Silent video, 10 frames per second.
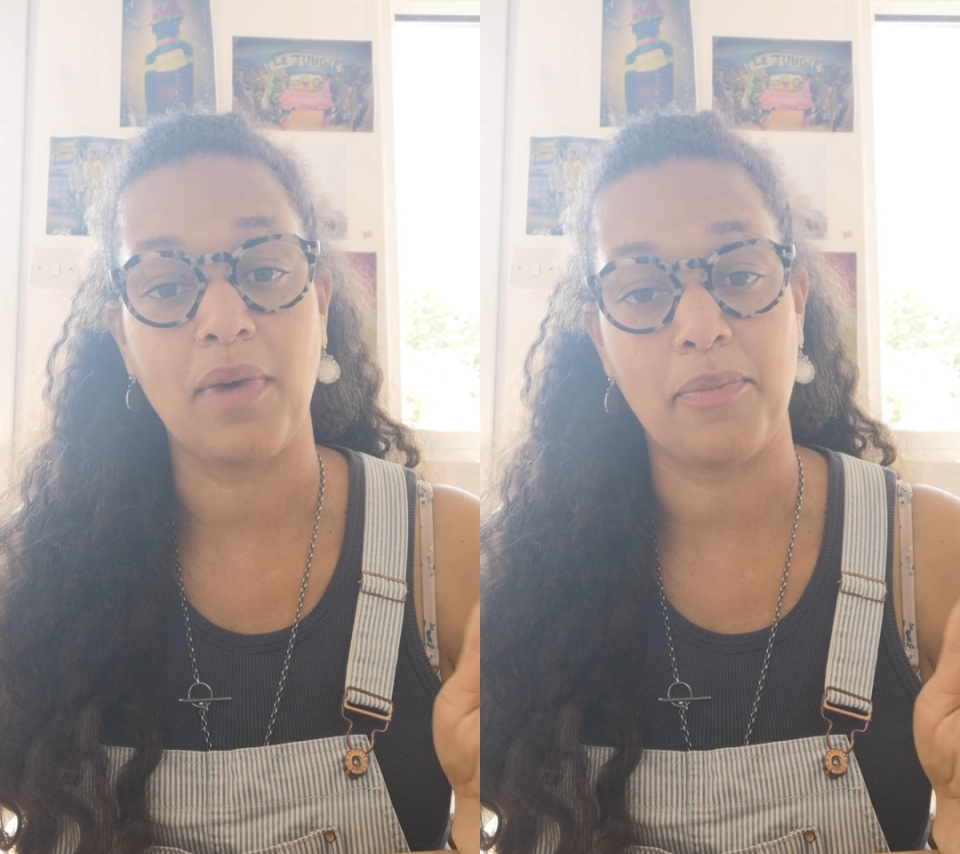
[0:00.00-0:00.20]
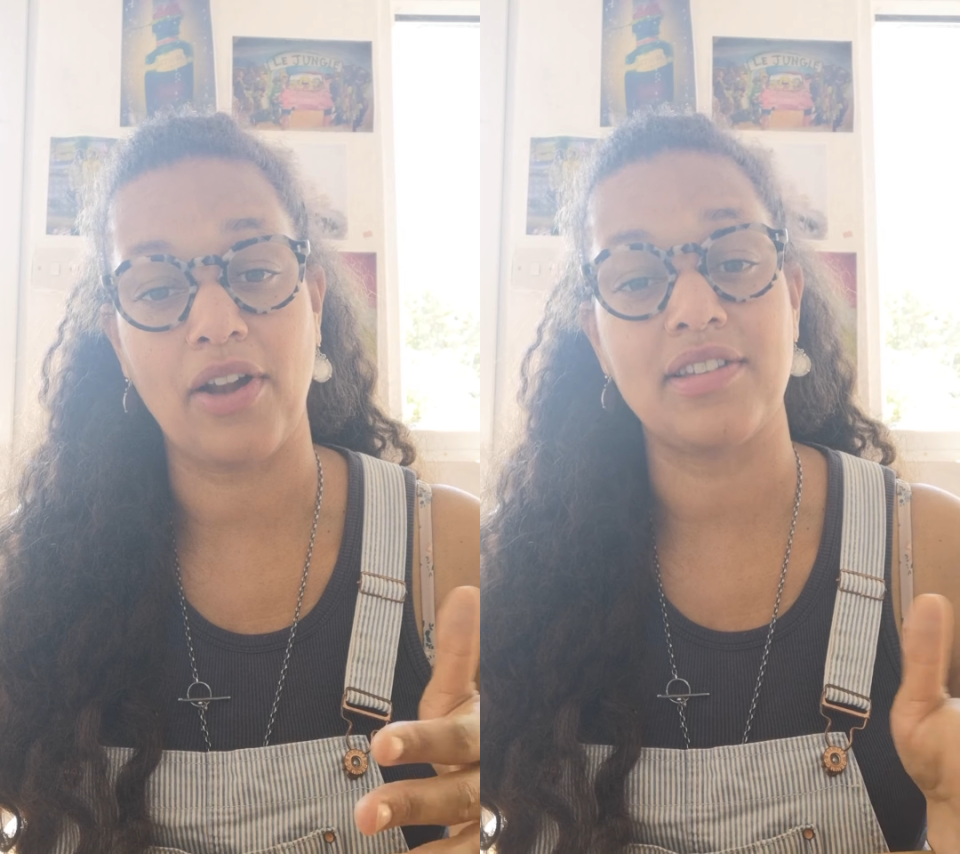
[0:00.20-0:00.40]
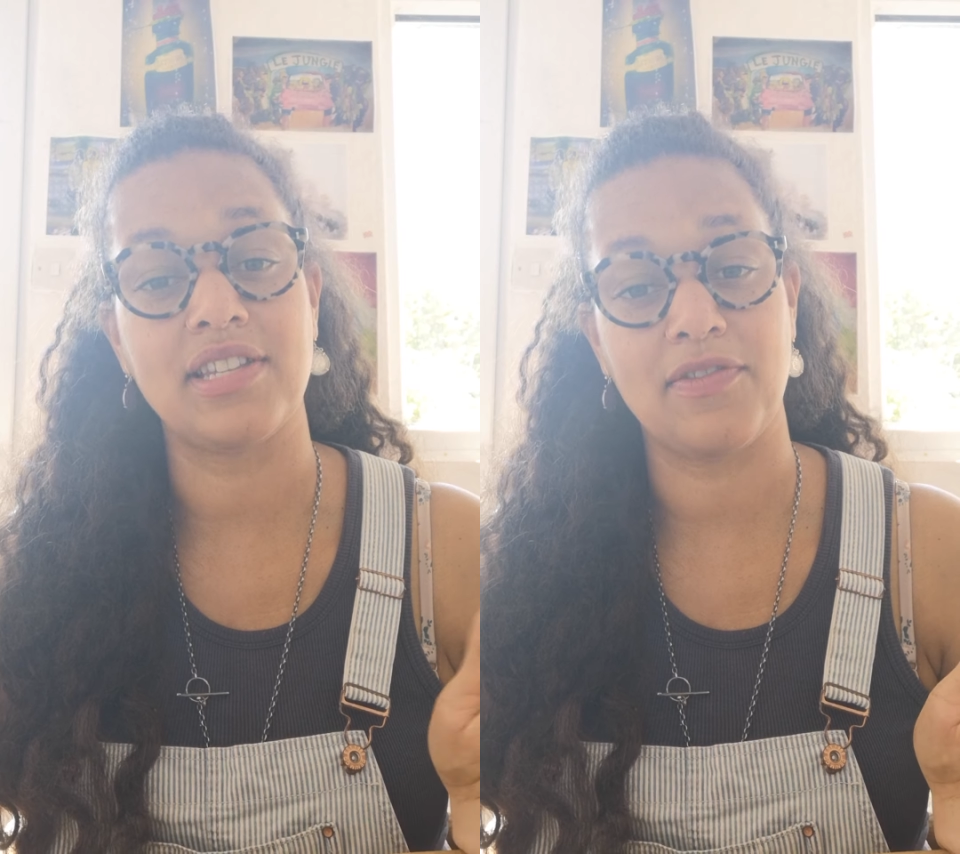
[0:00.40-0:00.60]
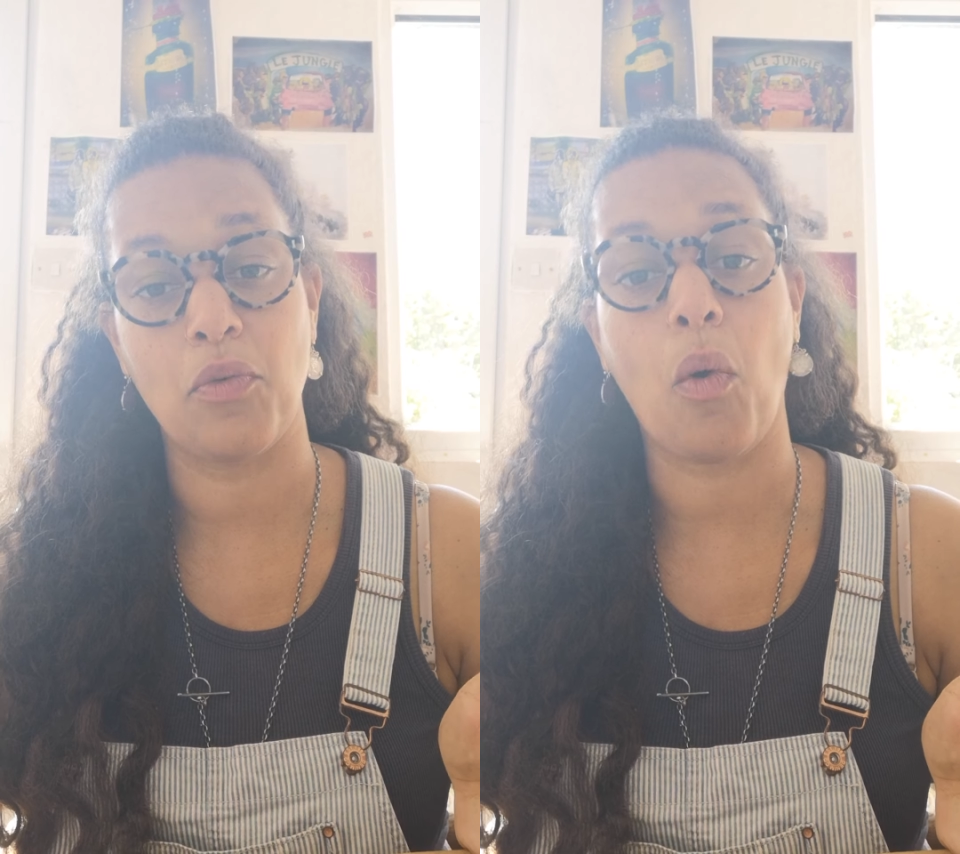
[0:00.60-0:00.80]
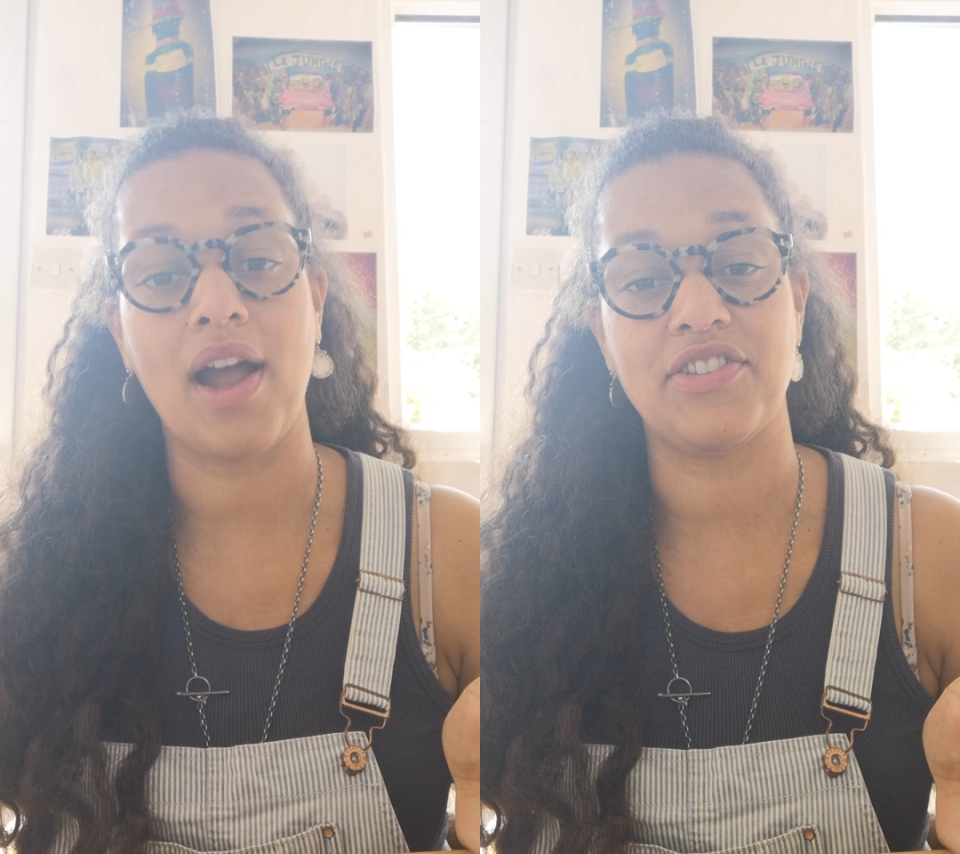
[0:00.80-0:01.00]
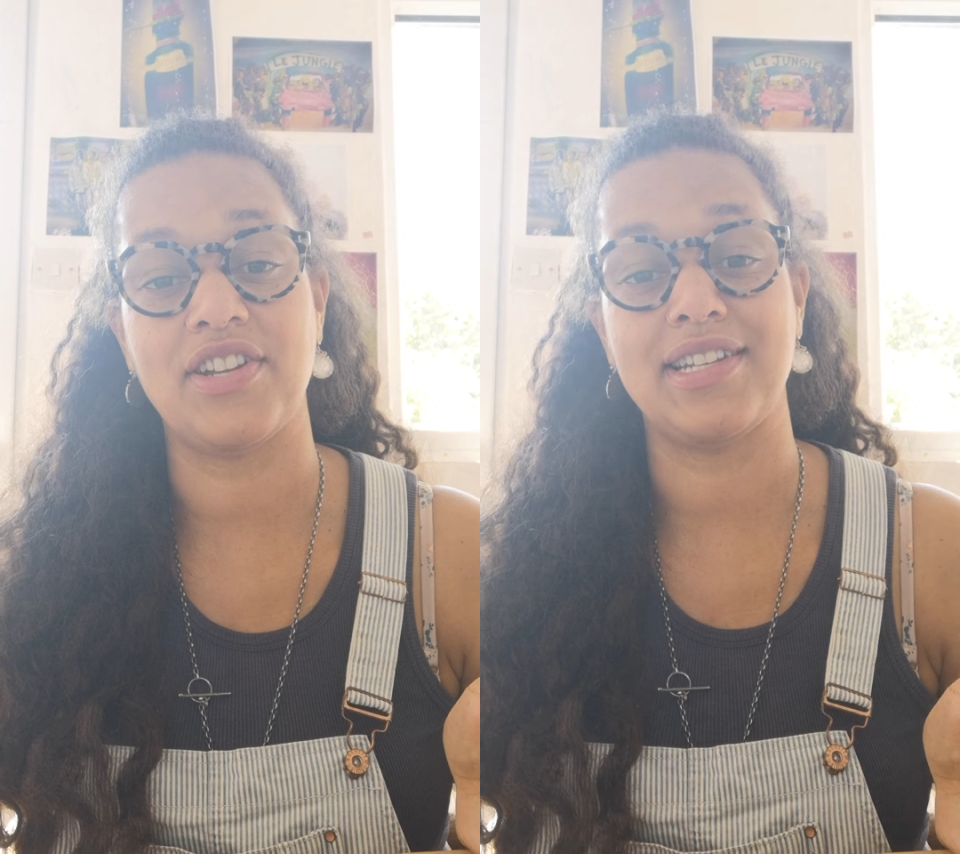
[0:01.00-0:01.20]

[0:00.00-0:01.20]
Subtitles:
my practice is of a wider